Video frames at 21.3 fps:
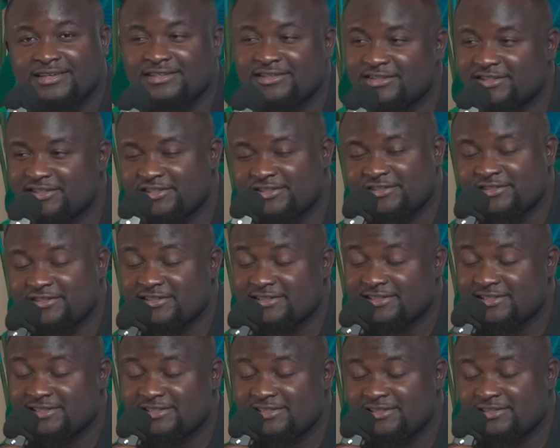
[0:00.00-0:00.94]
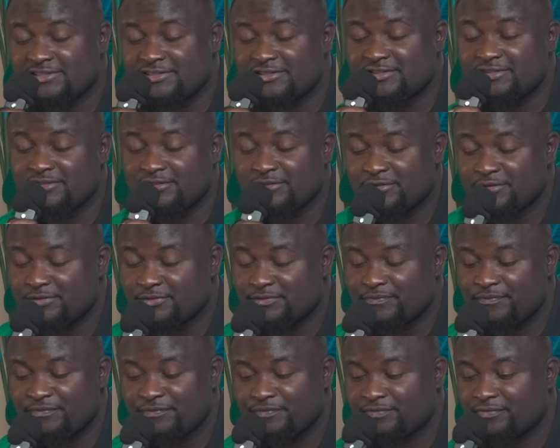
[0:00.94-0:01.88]
seriously,
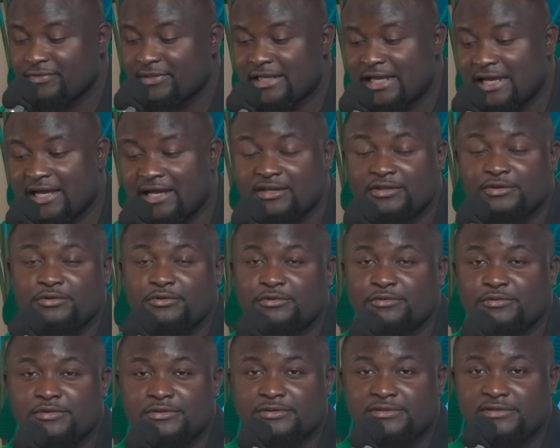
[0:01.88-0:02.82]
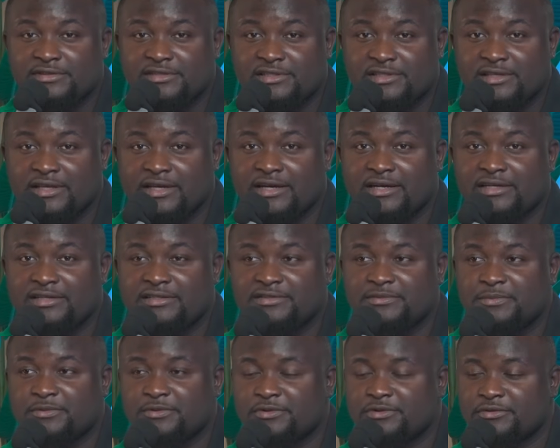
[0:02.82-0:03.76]
I don't know what to say,
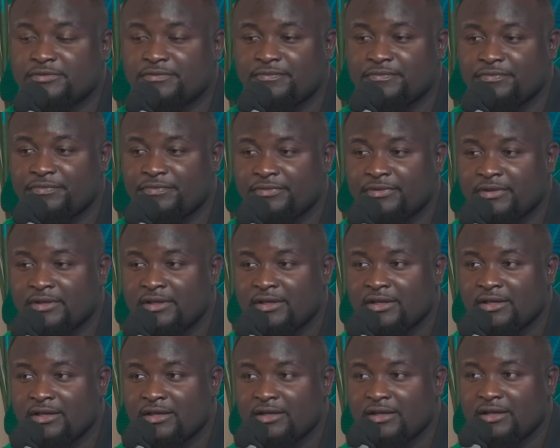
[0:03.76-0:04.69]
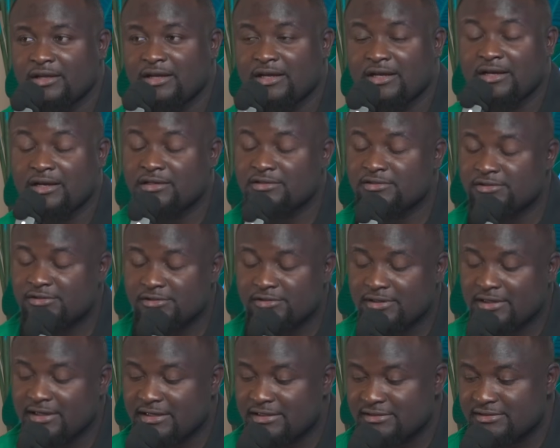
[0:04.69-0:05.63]
guys, but as
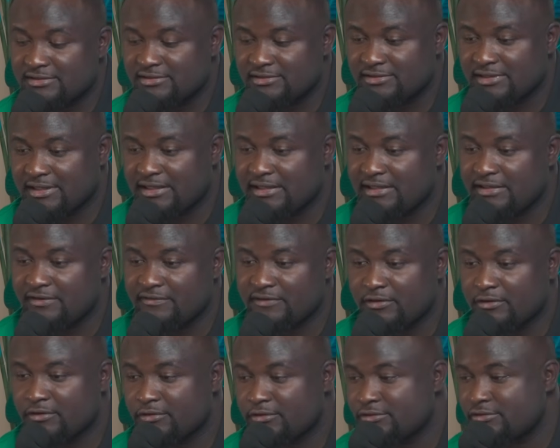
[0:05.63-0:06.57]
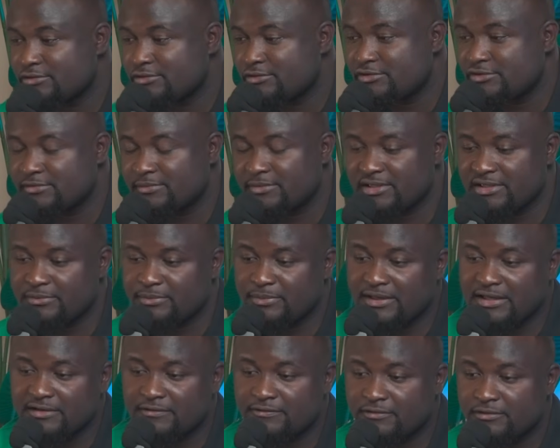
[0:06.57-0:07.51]
long as I live, I'll continue to use my
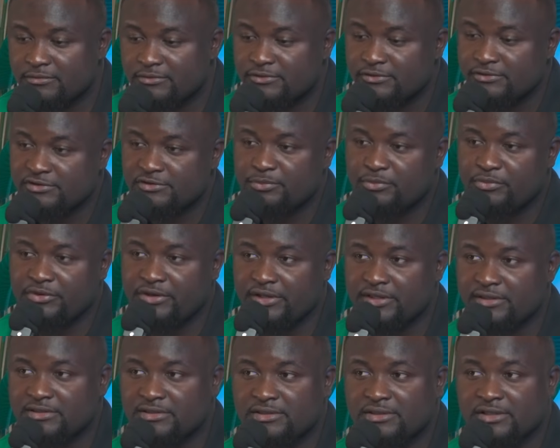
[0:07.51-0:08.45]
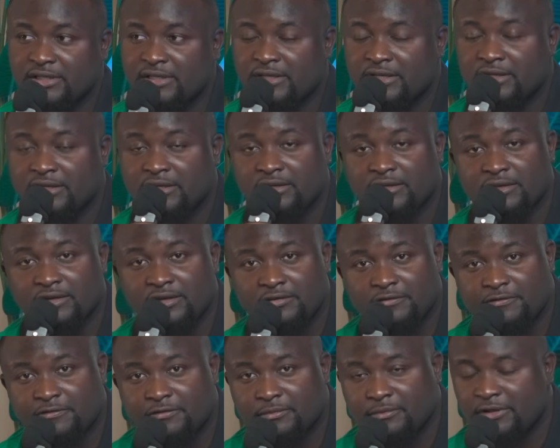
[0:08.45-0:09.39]
platform to spread
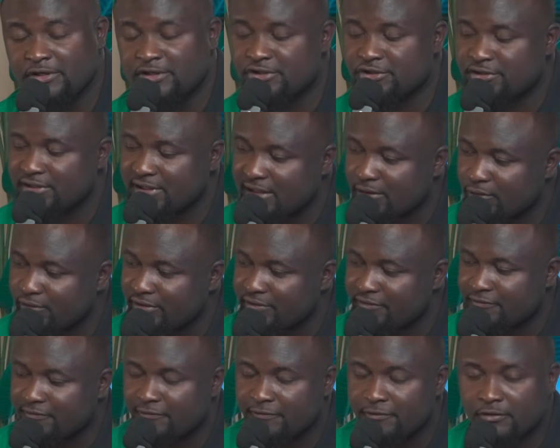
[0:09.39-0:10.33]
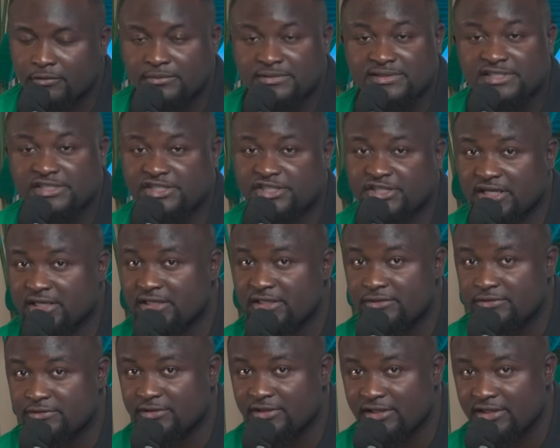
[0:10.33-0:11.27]
information that will inform, teach, and
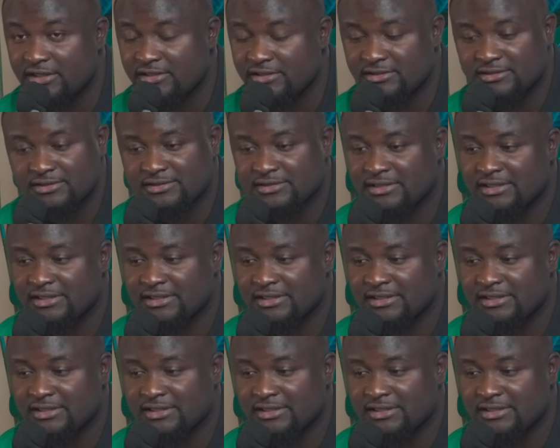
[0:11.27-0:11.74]
educate.